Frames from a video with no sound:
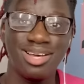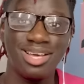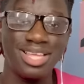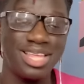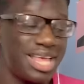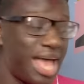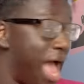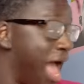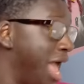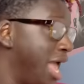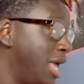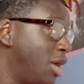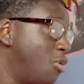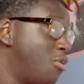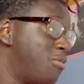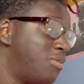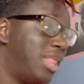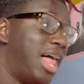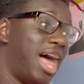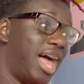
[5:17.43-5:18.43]
I ain't gonna
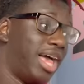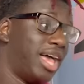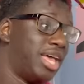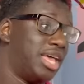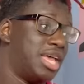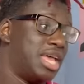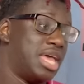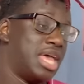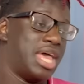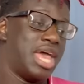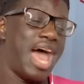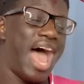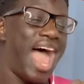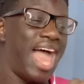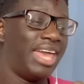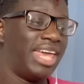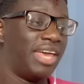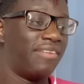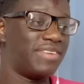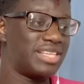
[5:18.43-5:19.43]
lie. I
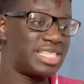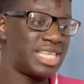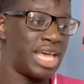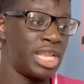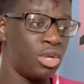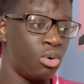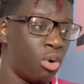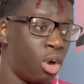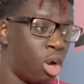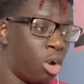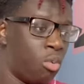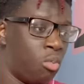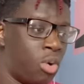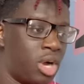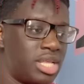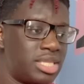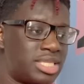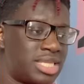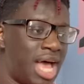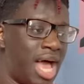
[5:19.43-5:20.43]
give a 10 year old
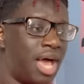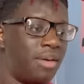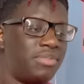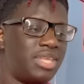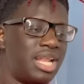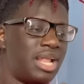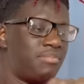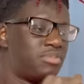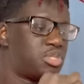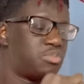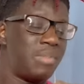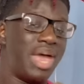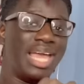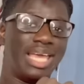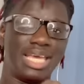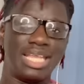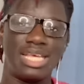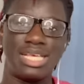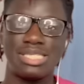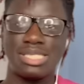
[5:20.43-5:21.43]
one time, then I'm
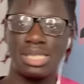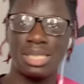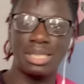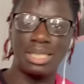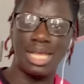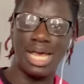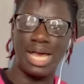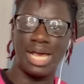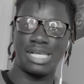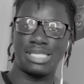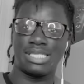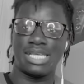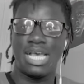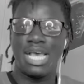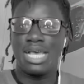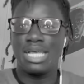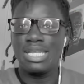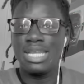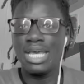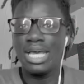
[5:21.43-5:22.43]
smacking his little ass.
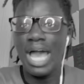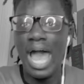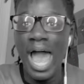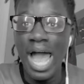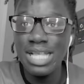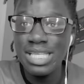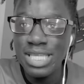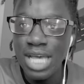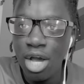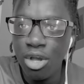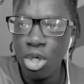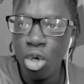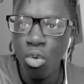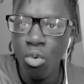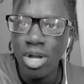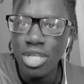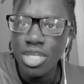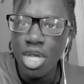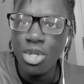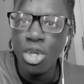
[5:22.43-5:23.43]
Nigga, I tell you
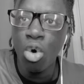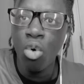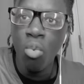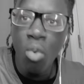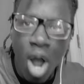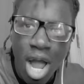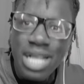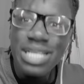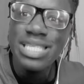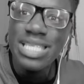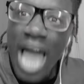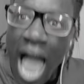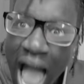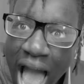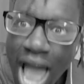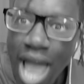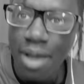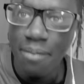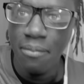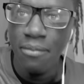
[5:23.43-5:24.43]
what to do one
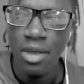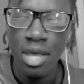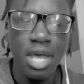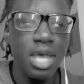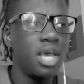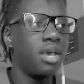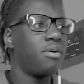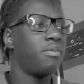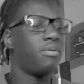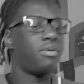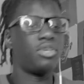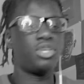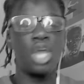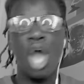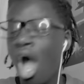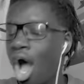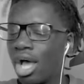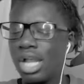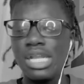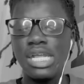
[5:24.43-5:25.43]
time. Y'all,
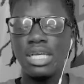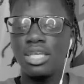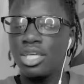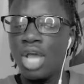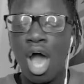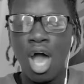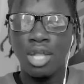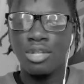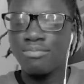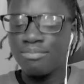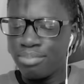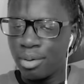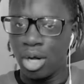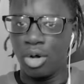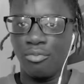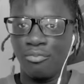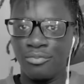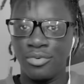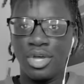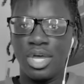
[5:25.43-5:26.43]
y'all, bro.
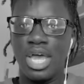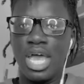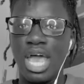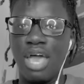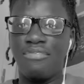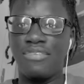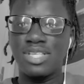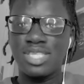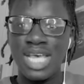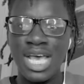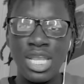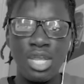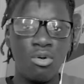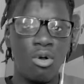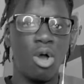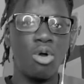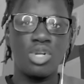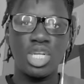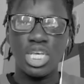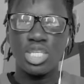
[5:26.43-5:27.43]
If a
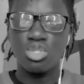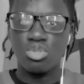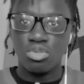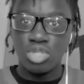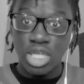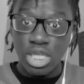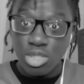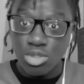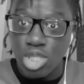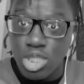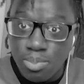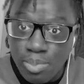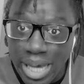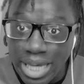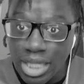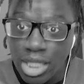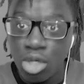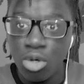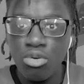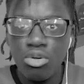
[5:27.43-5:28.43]
10-year-old dis
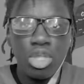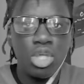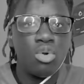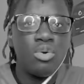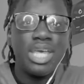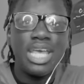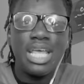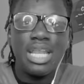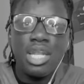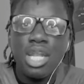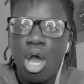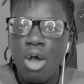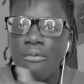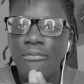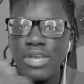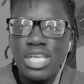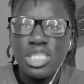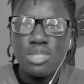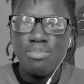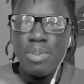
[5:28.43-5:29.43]
disrespect you, you get no
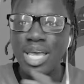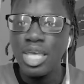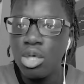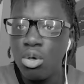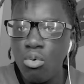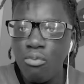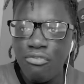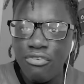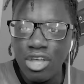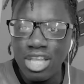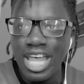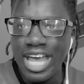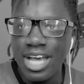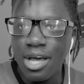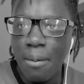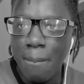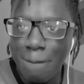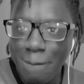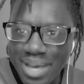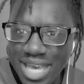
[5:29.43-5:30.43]
respect. You feel like
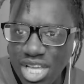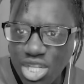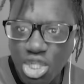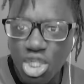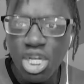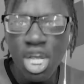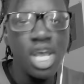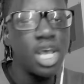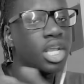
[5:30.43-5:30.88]
a bitch.